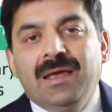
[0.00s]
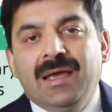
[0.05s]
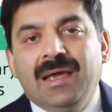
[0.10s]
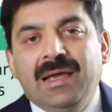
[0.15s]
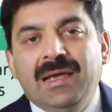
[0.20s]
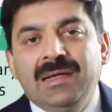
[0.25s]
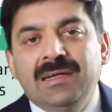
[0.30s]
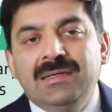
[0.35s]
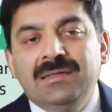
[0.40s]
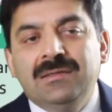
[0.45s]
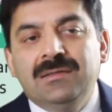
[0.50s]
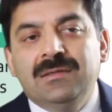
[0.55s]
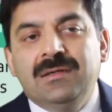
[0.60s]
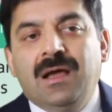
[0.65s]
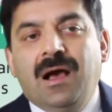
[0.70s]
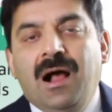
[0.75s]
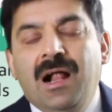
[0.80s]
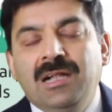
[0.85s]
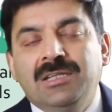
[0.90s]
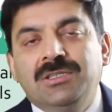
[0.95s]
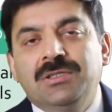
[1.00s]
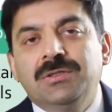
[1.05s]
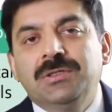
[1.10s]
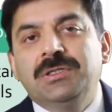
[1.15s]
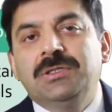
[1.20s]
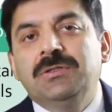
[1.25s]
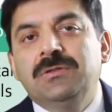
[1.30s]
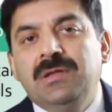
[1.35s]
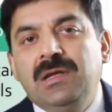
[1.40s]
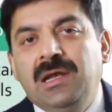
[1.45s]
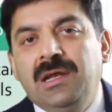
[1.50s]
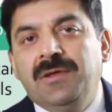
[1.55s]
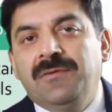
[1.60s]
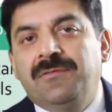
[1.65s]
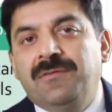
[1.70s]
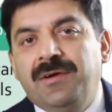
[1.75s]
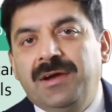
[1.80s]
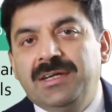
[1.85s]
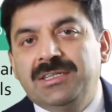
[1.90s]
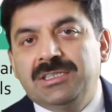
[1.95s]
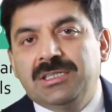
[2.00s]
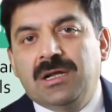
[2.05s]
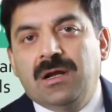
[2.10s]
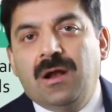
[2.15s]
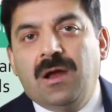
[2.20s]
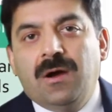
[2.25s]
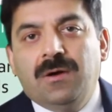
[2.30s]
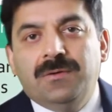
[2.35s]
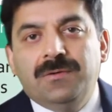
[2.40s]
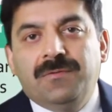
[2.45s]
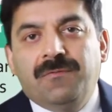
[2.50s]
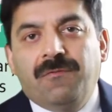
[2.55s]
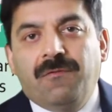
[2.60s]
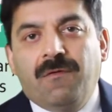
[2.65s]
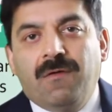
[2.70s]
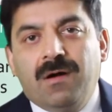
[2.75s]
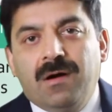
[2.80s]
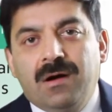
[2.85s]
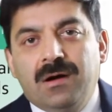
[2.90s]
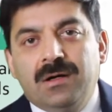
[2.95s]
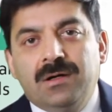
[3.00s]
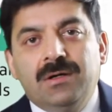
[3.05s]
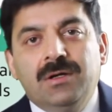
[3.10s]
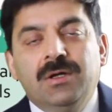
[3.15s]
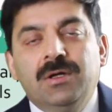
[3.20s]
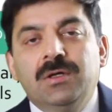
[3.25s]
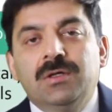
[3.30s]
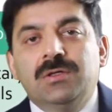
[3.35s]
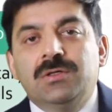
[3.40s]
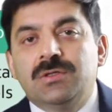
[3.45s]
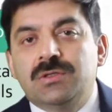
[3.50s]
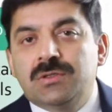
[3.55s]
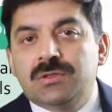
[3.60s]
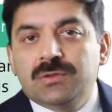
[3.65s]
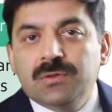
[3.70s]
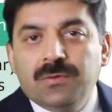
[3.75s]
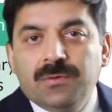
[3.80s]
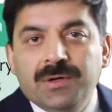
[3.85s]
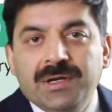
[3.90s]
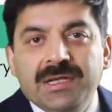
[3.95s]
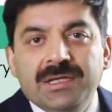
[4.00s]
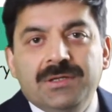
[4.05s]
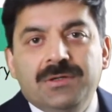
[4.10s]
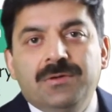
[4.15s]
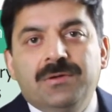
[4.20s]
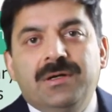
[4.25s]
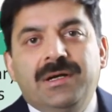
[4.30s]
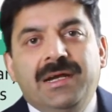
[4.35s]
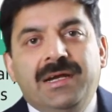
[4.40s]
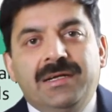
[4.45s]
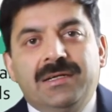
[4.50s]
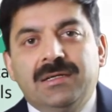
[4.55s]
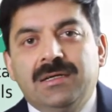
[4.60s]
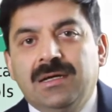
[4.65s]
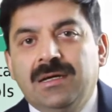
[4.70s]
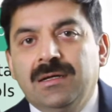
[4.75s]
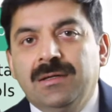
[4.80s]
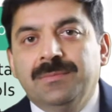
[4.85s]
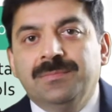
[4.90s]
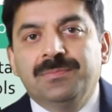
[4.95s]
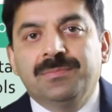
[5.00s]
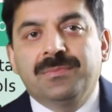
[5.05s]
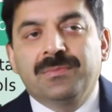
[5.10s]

And also you leverage cloud for storing your data,